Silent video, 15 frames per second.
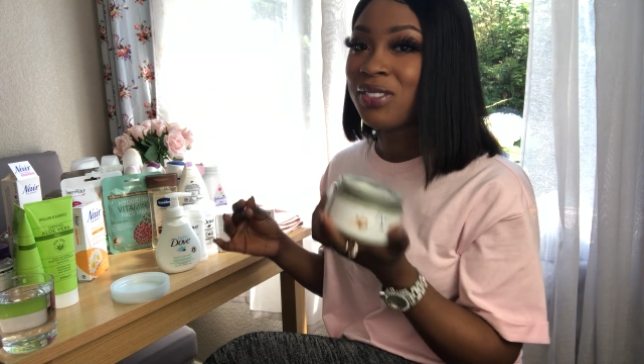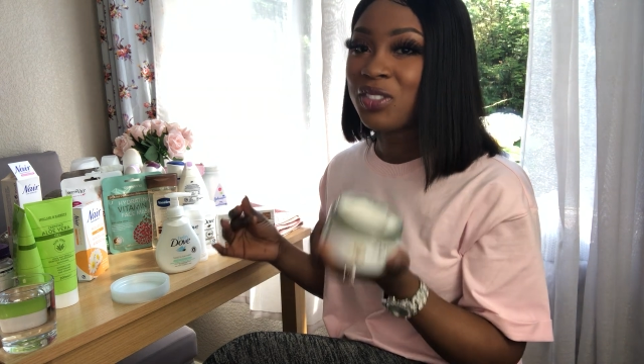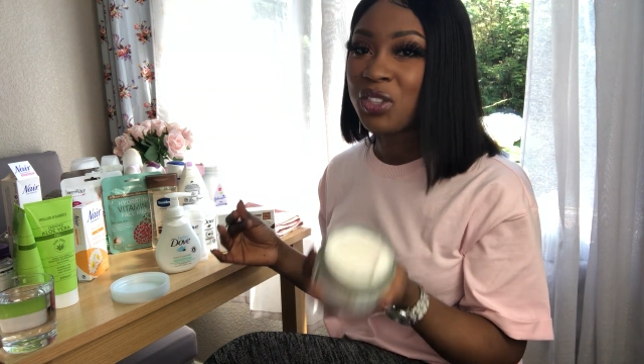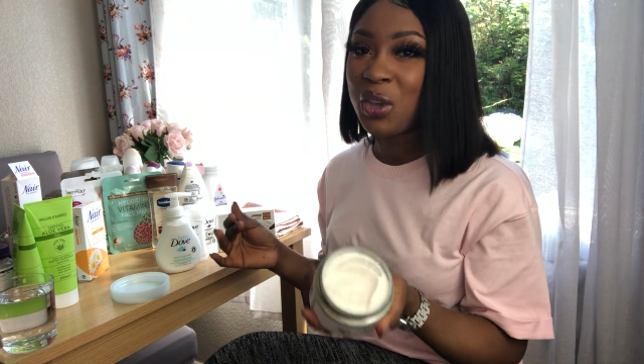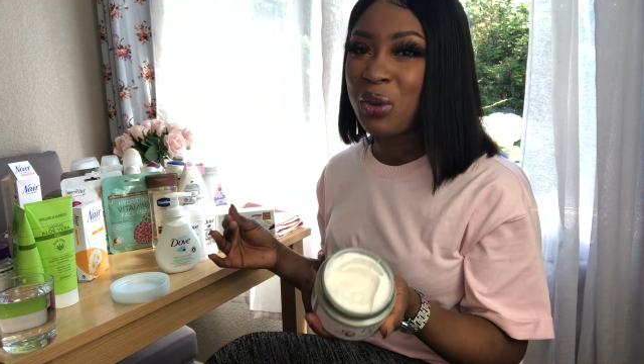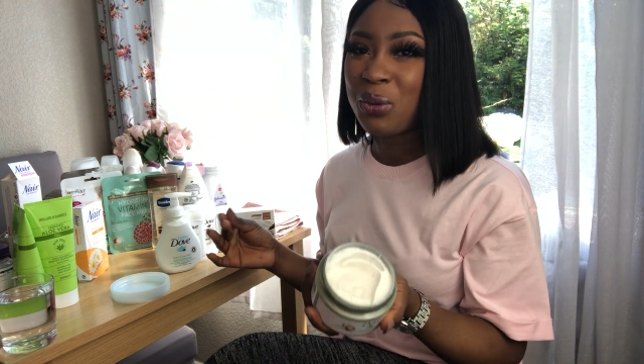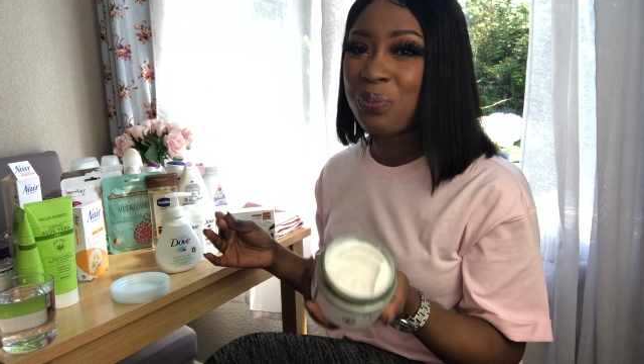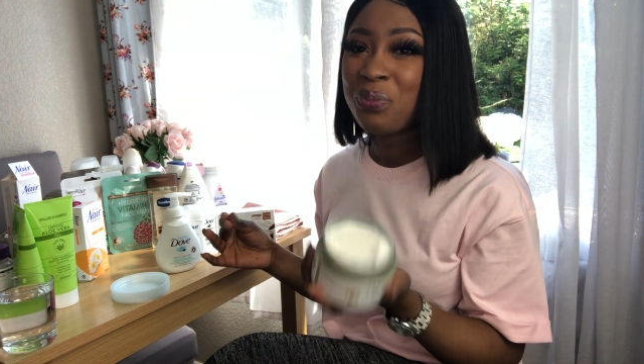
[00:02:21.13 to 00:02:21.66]

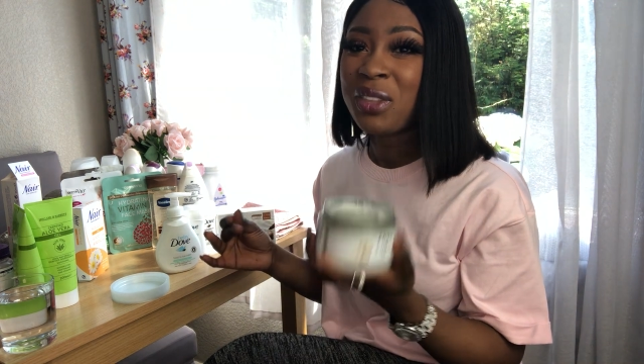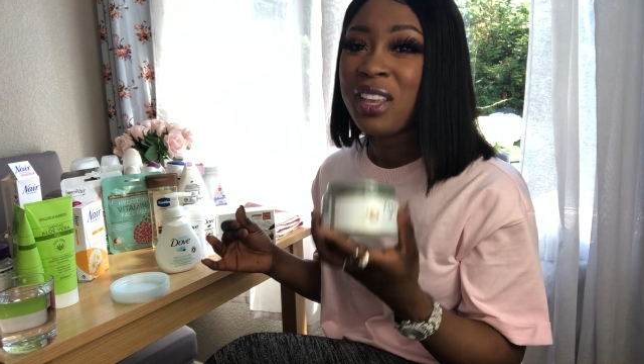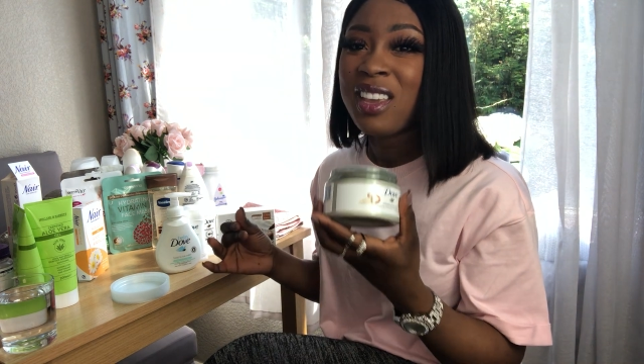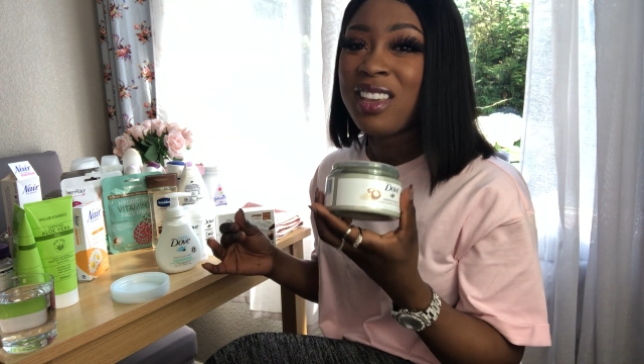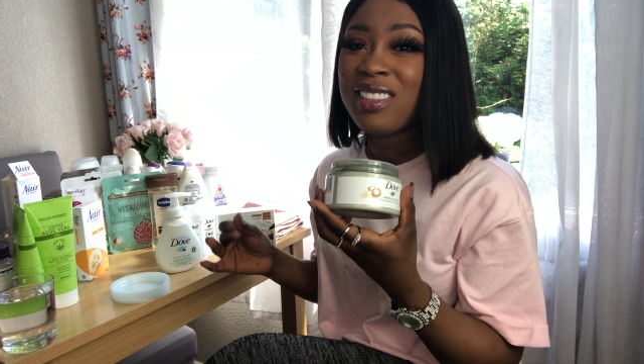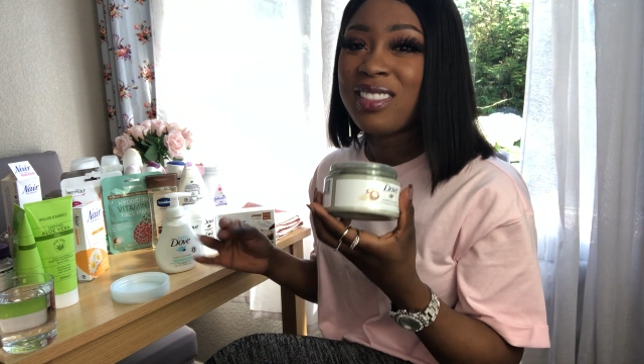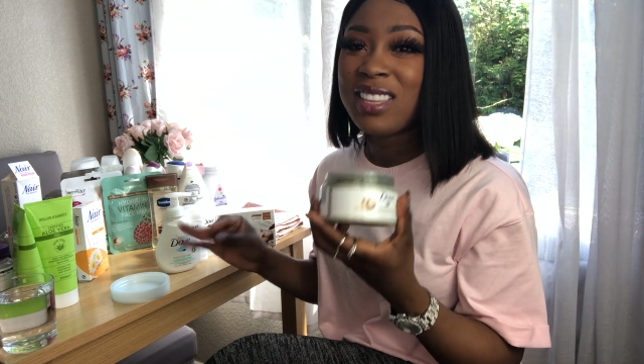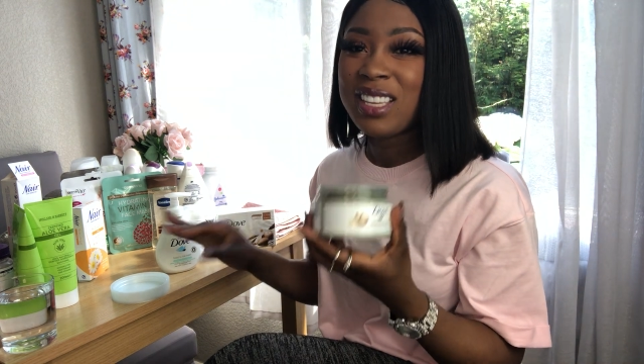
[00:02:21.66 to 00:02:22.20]
So
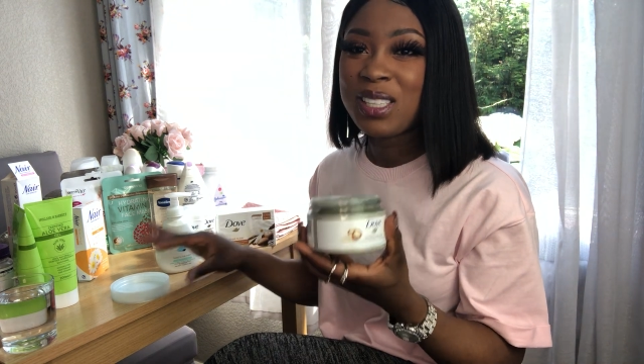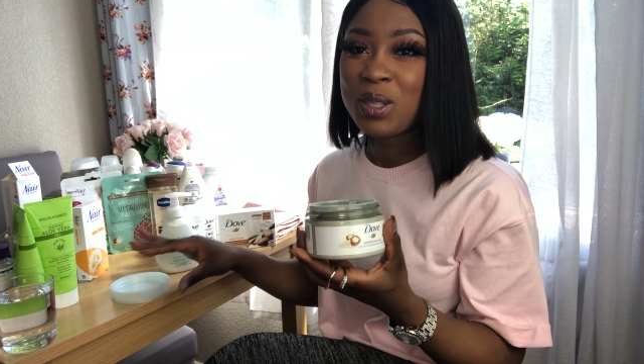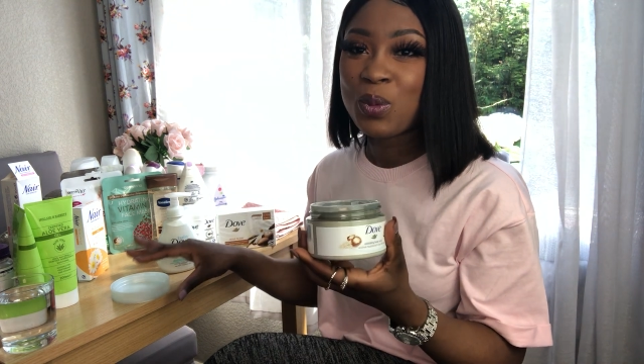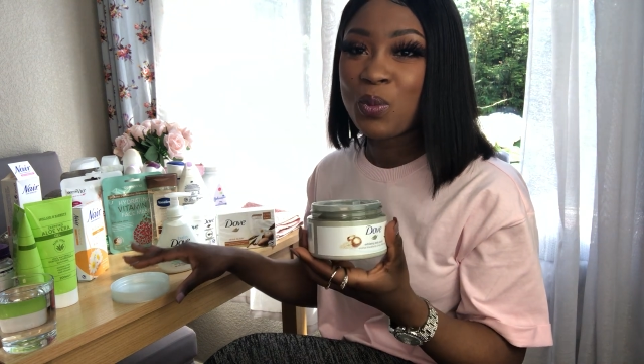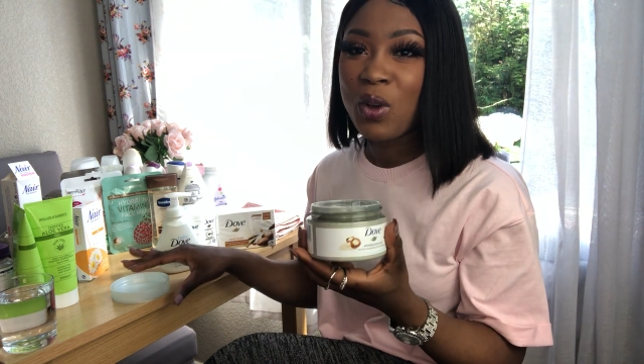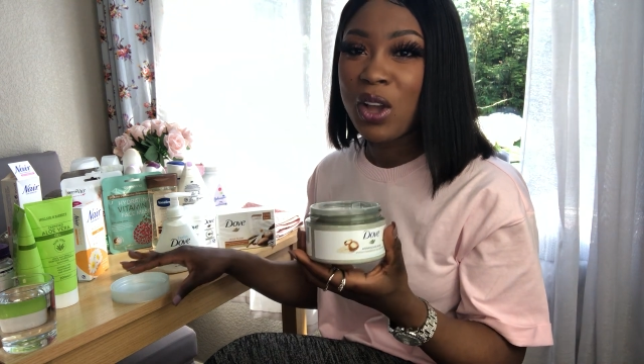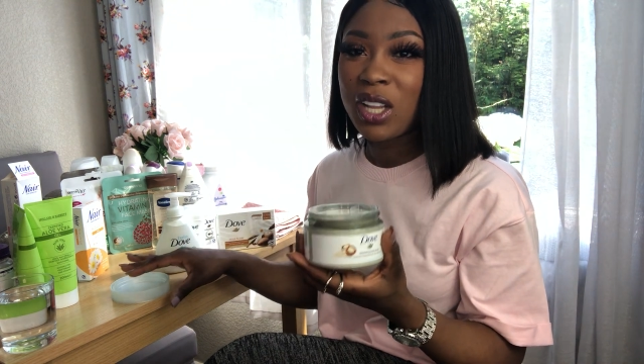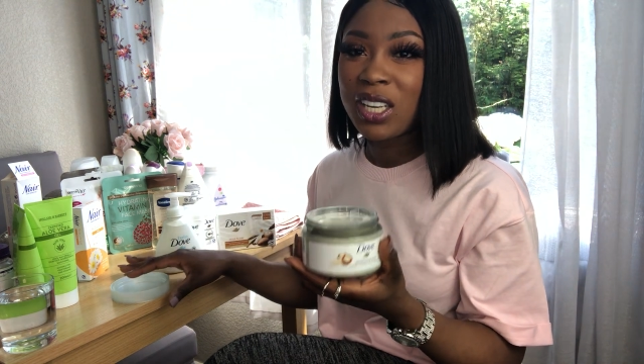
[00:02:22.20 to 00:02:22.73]
this
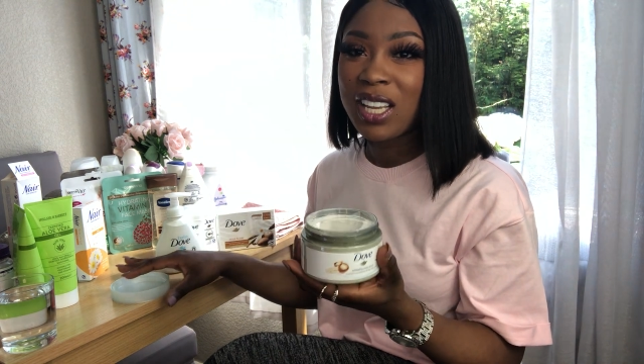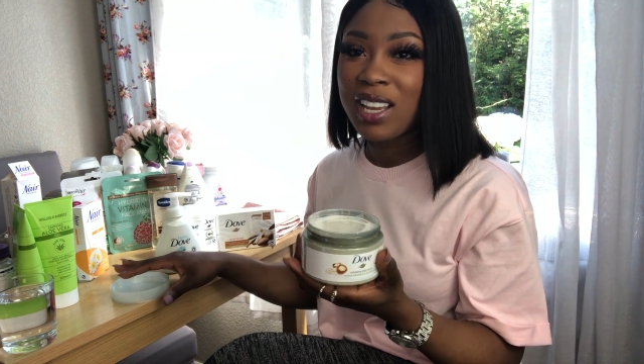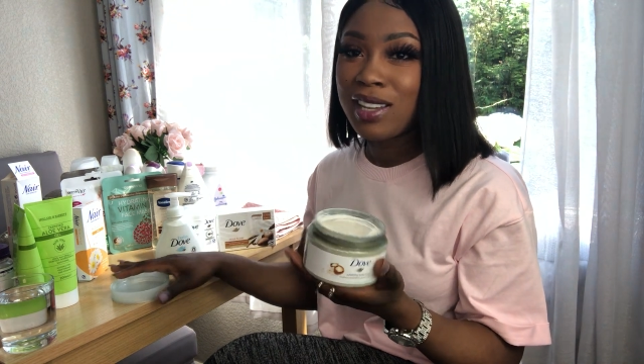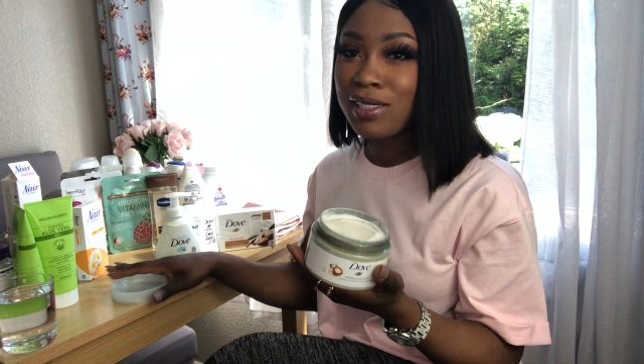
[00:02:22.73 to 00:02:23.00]
one,